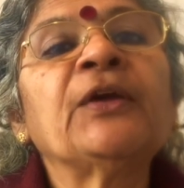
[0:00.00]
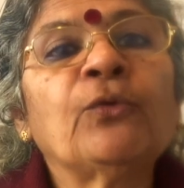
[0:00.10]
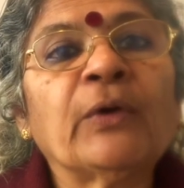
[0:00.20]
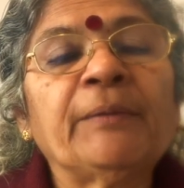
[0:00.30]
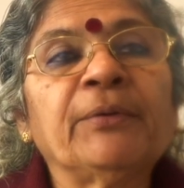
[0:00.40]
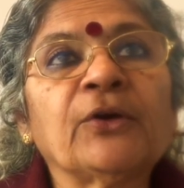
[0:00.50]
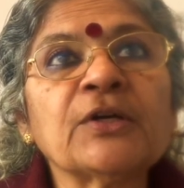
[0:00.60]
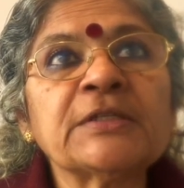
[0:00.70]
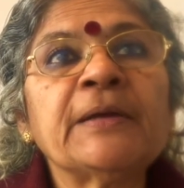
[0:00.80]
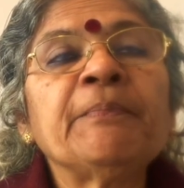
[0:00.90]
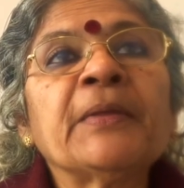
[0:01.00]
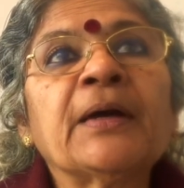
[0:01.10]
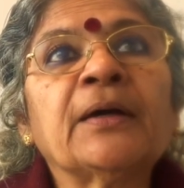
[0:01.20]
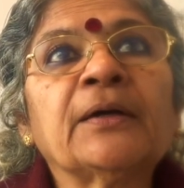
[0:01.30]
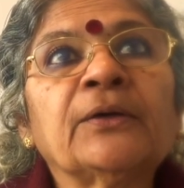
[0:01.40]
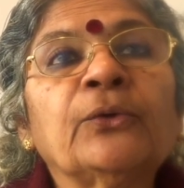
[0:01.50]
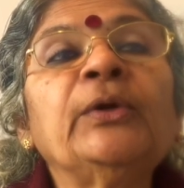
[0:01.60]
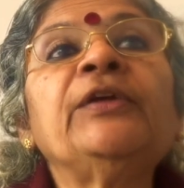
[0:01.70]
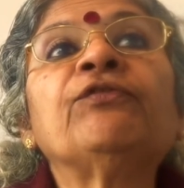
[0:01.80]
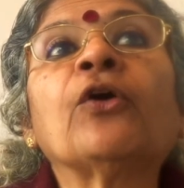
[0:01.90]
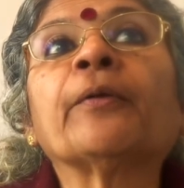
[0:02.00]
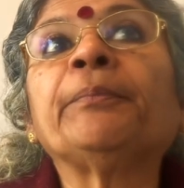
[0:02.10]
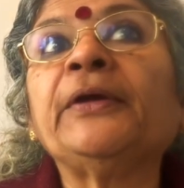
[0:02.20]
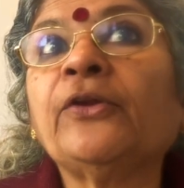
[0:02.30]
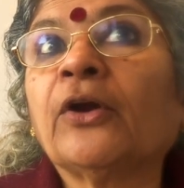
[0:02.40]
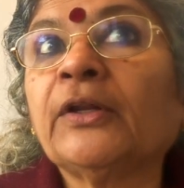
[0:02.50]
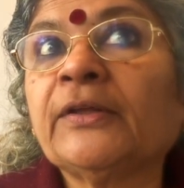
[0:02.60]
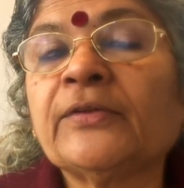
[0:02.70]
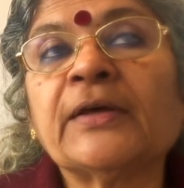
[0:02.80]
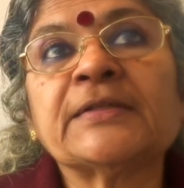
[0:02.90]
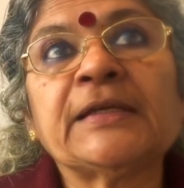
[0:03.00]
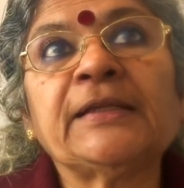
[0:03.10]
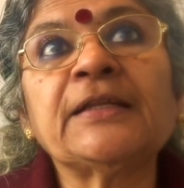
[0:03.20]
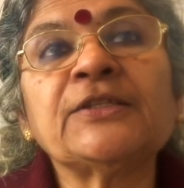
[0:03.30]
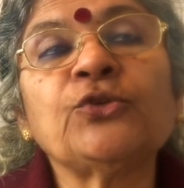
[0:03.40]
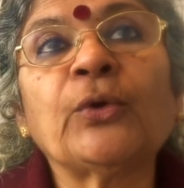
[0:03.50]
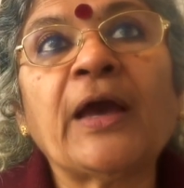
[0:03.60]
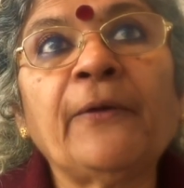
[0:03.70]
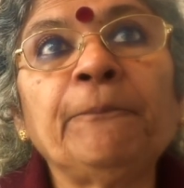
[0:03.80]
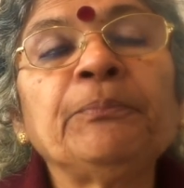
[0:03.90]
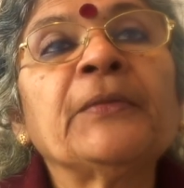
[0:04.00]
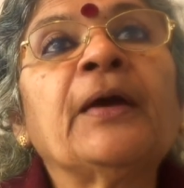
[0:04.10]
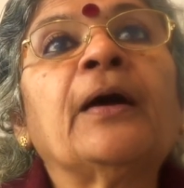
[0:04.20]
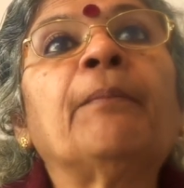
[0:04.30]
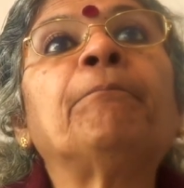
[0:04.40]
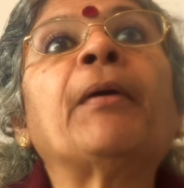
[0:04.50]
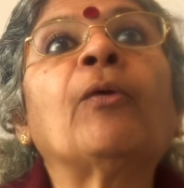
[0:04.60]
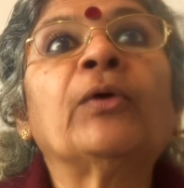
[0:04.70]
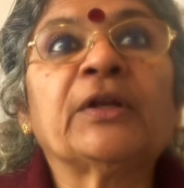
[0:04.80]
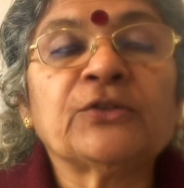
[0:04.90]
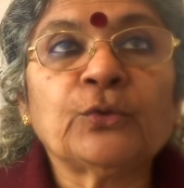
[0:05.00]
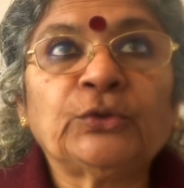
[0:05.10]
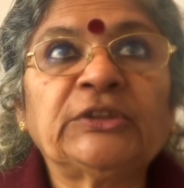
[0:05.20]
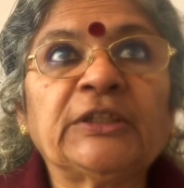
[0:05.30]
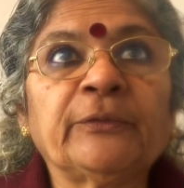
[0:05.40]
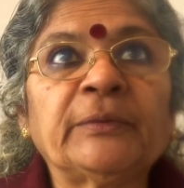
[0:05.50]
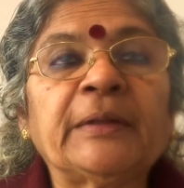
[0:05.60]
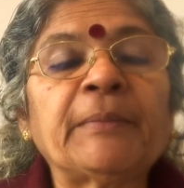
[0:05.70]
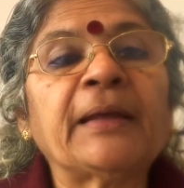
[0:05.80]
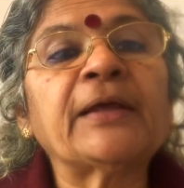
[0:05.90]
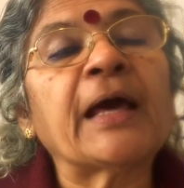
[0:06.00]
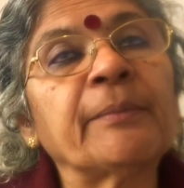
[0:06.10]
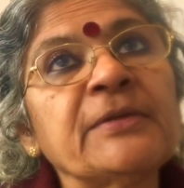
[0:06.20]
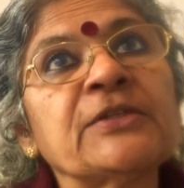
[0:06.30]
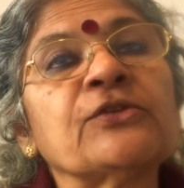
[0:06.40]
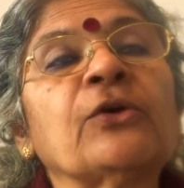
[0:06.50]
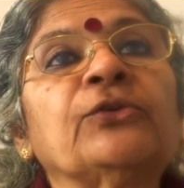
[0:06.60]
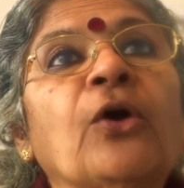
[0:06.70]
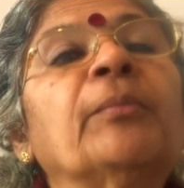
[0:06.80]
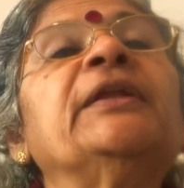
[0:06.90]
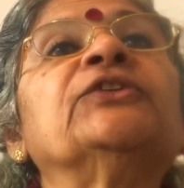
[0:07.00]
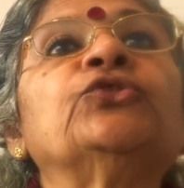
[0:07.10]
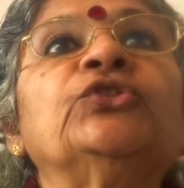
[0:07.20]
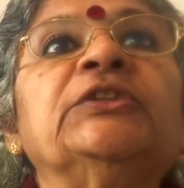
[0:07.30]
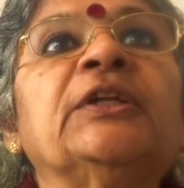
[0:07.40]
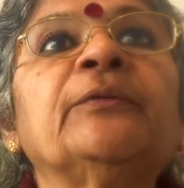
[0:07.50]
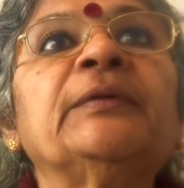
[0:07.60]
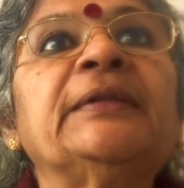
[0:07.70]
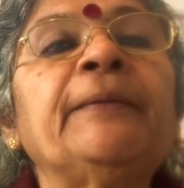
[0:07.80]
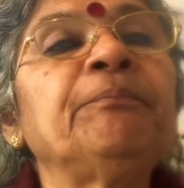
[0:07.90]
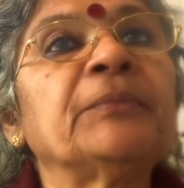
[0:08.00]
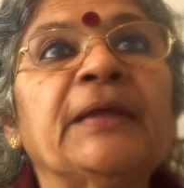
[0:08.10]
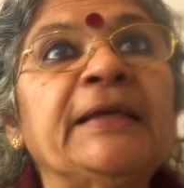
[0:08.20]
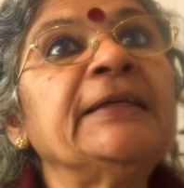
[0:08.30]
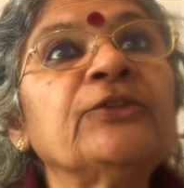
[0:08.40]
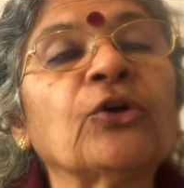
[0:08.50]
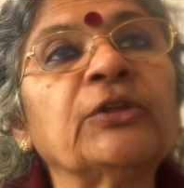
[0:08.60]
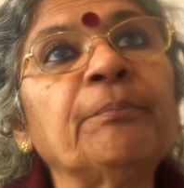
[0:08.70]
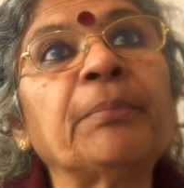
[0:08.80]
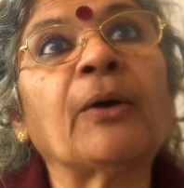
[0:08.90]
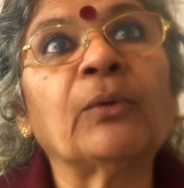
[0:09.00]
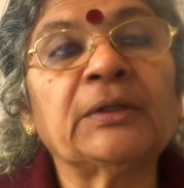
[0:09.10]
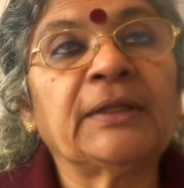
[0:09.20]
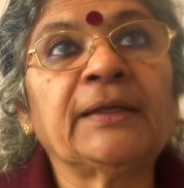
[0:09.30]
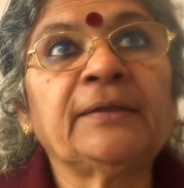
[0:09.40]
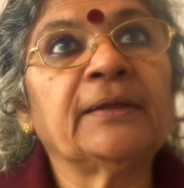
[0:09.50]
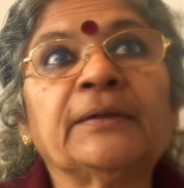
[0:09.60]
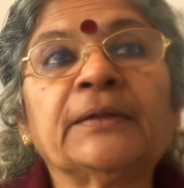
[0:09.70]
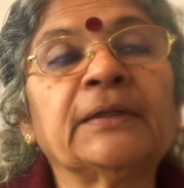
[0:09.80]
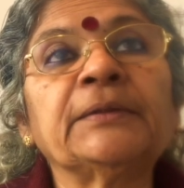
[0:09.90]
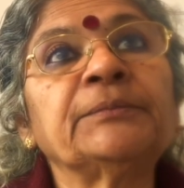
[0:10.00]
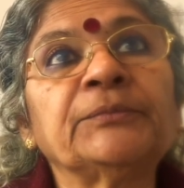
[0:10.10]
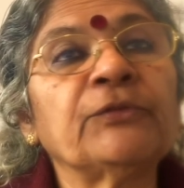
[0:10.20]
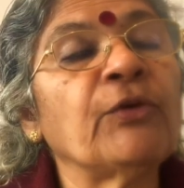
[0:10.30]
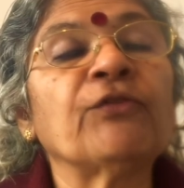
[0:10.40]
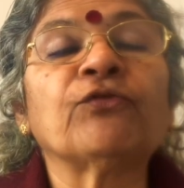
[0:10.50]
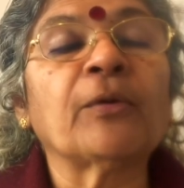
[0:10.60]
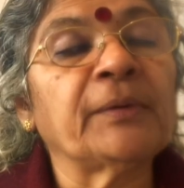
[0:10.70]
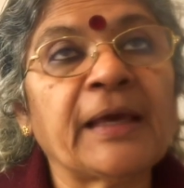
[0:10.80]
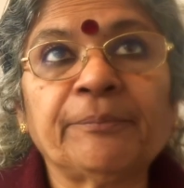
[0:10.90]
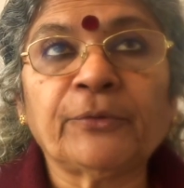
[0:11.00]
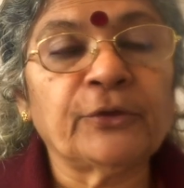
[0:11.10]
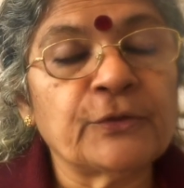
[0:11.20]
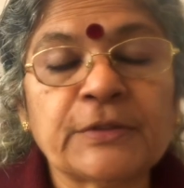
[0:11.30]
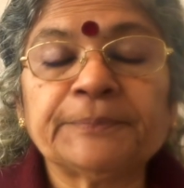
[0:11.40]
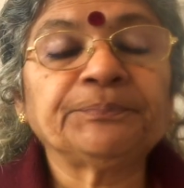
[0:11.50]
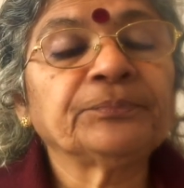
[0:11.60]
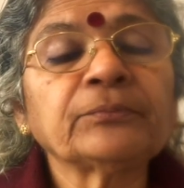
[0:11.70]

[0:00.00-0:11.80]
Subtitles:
Why? Because only for periodic signals you have power associated with them, and RMS is normally associated with the heat or the power that a waveform can produce.